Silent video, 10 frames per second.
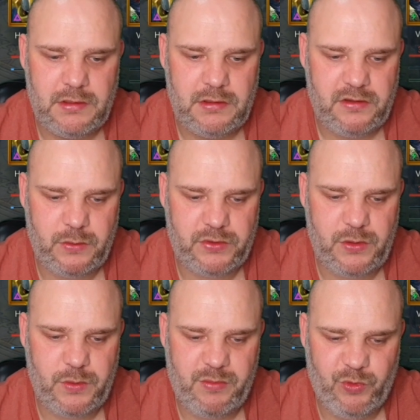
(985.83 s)
So we'll do
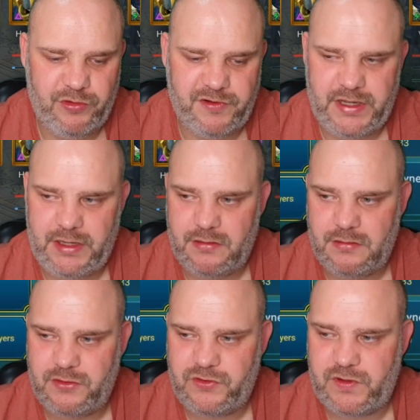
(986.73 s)
one more fight,
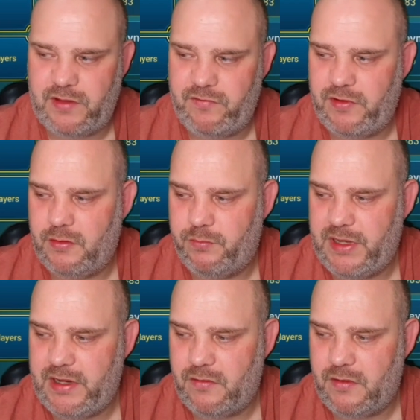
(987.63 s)
just to give you a
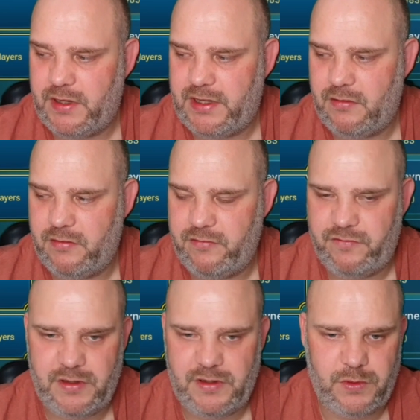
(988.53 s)
better idea of
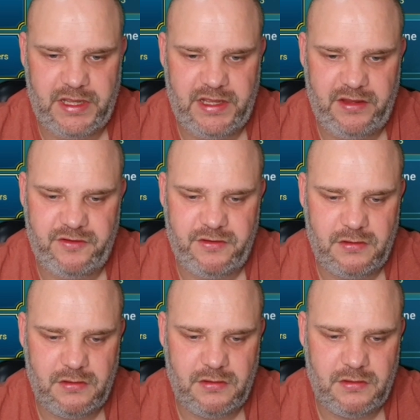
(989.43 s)
what it is
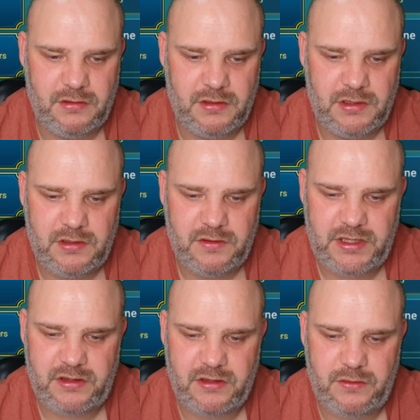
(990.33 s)

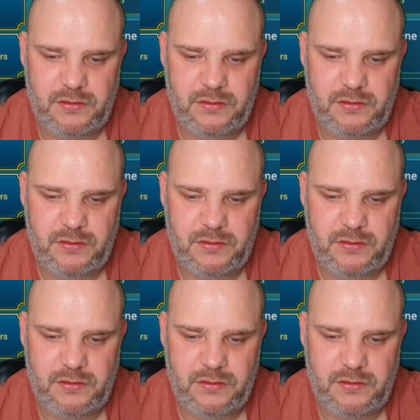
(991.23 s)
they do.